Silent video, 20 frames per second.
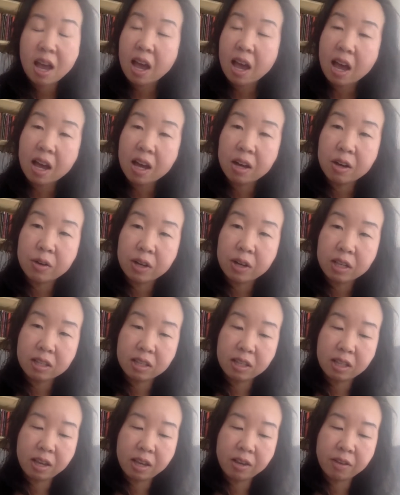How
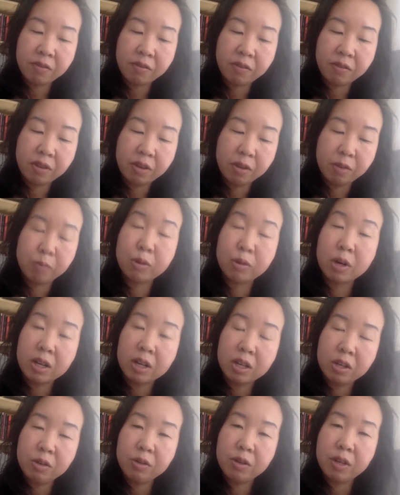has love brought
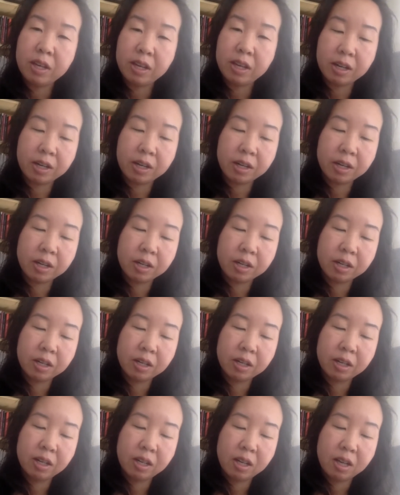you here?
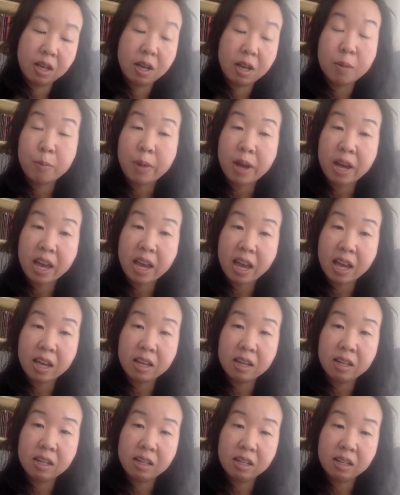My
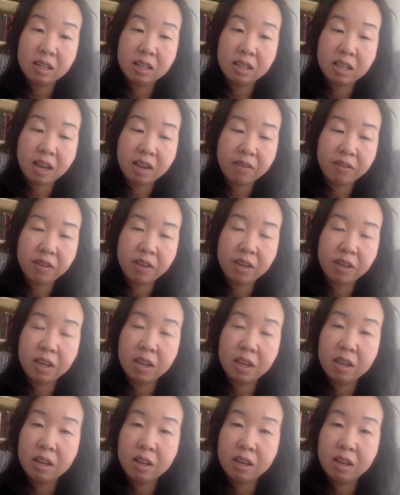head is heavy
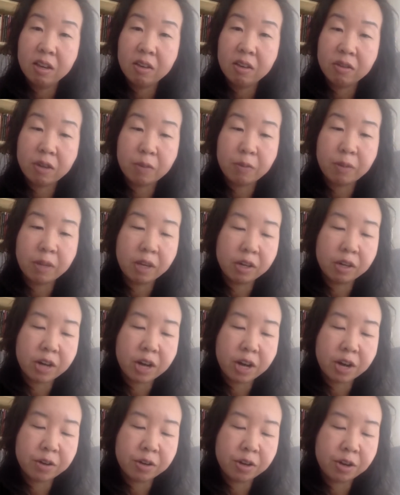from the
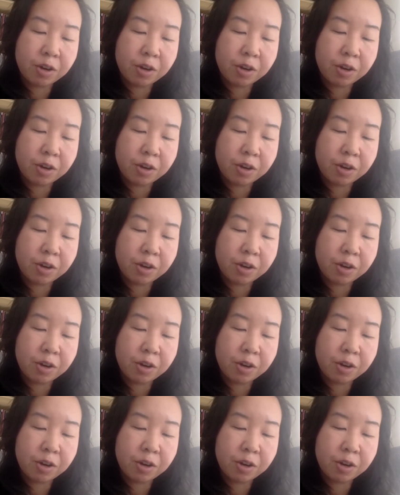crown.